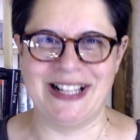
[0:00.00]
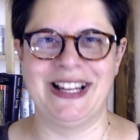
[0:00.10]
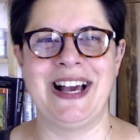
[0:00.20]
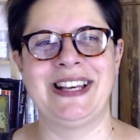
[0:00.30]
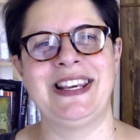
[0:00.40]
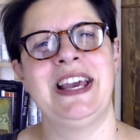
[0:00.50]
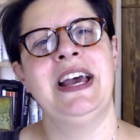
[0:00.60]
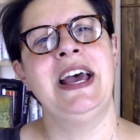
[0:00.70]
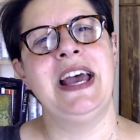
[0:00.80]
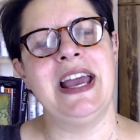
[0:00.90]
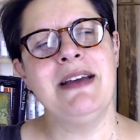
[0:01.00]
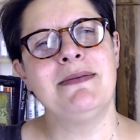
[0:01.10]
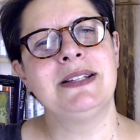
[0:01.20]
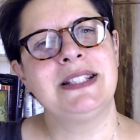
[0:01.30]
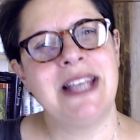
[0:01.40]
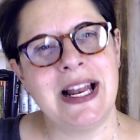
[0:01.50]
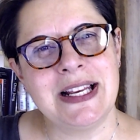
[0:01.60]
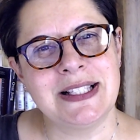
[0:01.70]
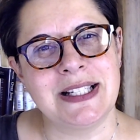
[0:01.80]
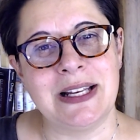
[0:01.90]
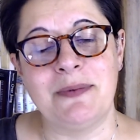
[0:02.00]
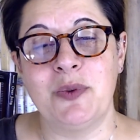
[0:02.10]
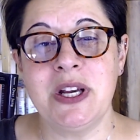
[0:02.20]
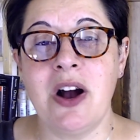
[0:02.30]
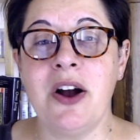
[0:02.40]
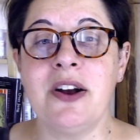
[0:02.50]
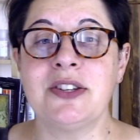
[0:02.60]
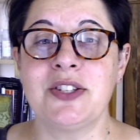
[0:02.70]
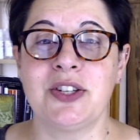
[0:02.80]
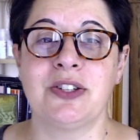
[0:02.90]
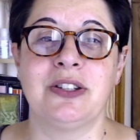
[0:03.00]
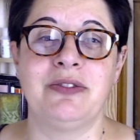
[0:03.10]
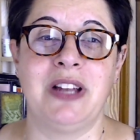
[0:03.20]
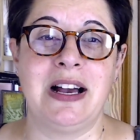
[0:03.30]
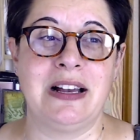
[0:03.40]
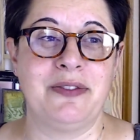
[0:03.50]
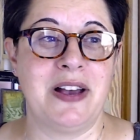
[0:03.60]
Like, it was getting to them. We are on a circle of life.